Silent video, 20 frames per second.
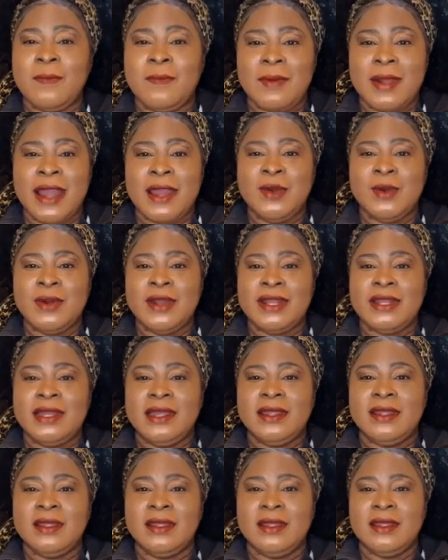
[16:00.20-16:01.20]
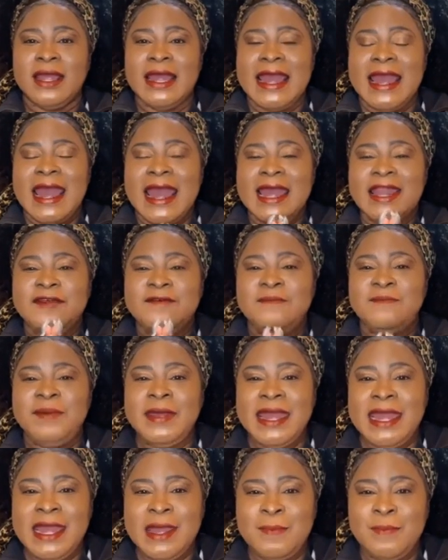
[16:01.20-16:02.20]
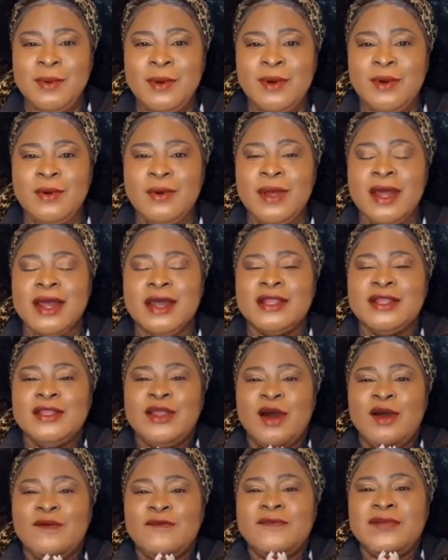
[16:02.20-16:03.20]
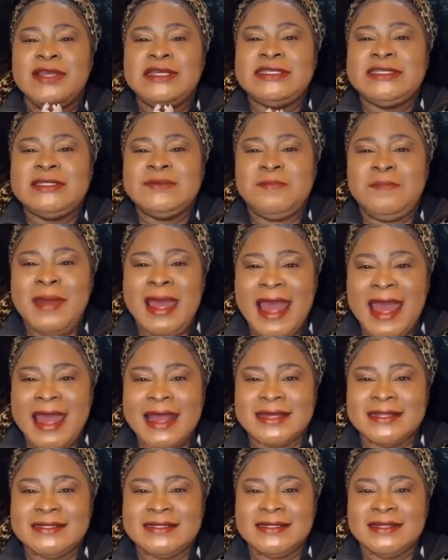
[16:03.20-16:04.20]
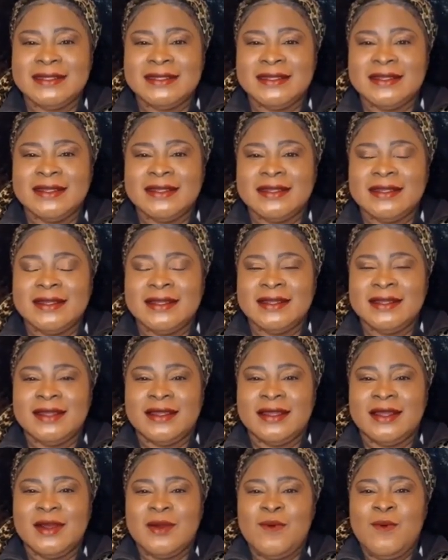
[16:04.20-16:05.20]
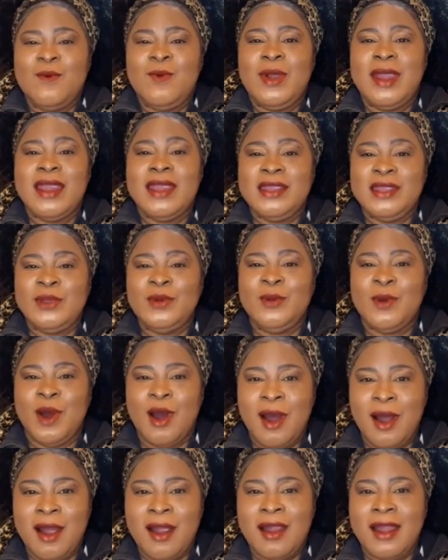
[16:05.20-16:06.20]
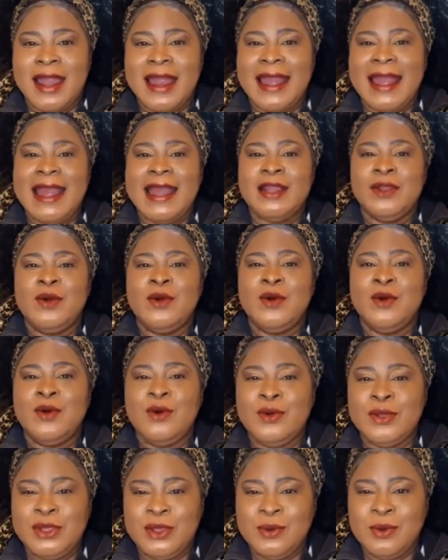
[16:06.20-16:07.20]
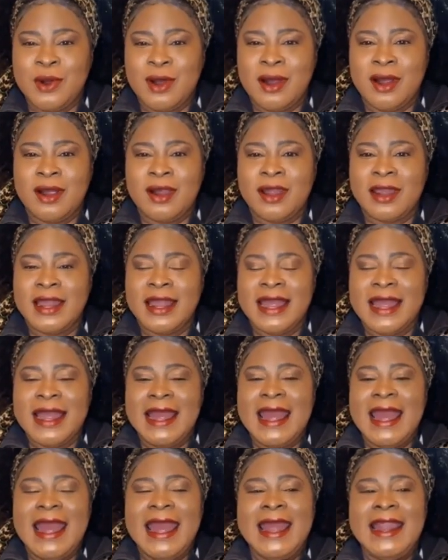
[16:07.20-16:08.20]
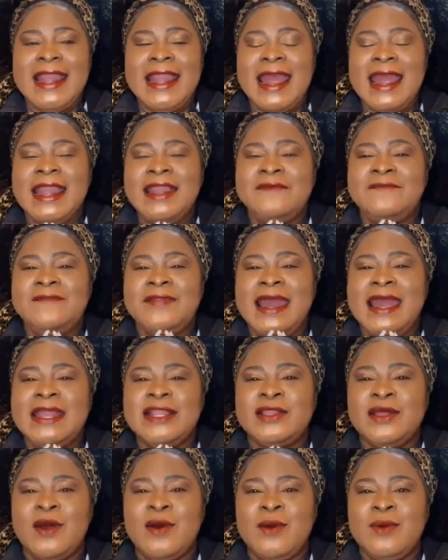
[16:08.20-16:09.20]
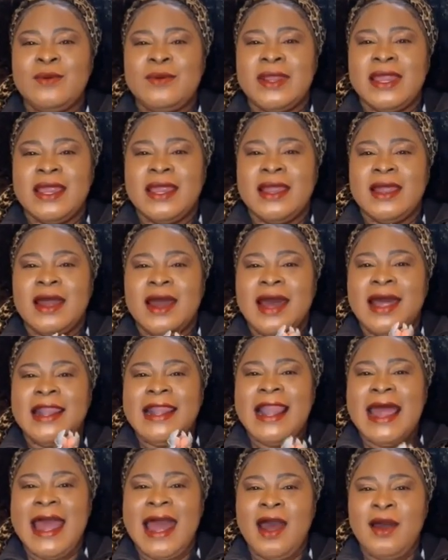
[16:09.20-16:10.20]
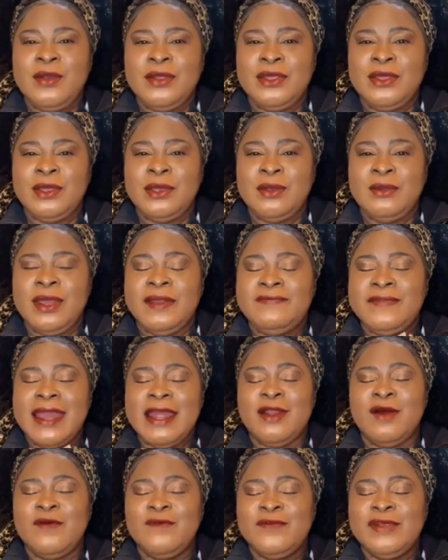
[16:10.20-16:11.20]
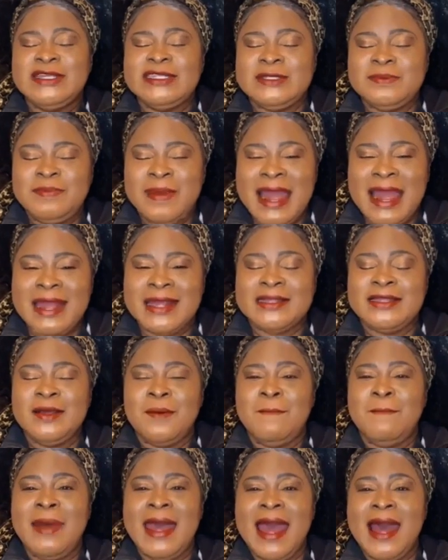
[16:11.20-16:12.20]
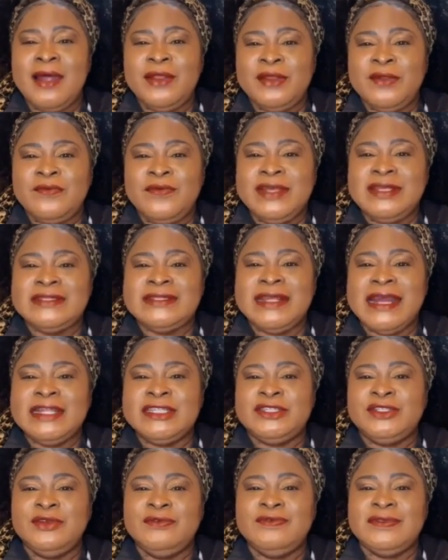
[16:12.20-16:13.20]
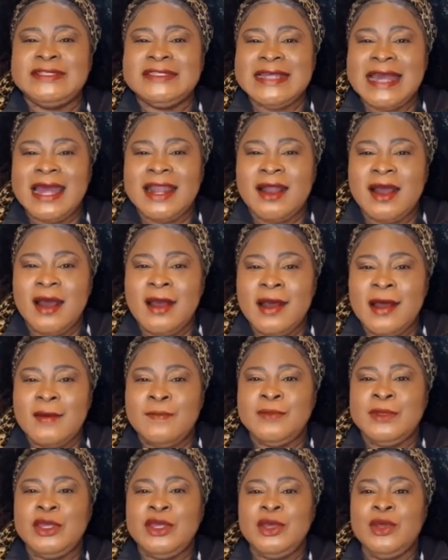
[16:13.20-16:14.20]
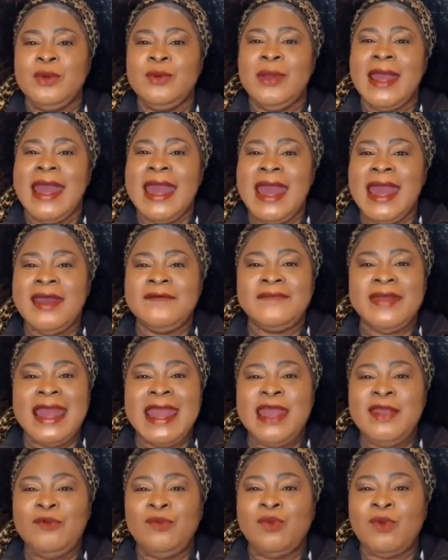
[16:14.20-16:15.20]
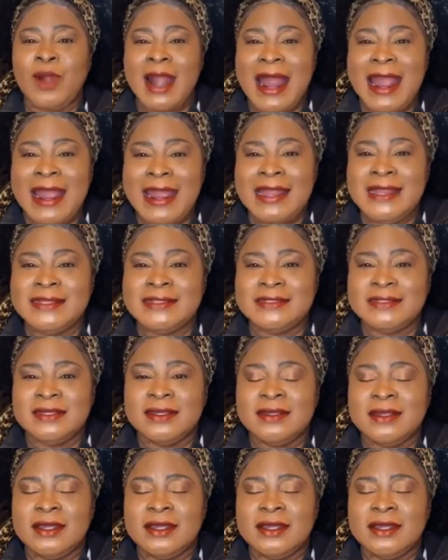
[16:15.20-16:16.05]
a priority. And if people don't respect where you are and who you are, and if they don't allow you, if they don't respect the boundaries that you've set up, you have a right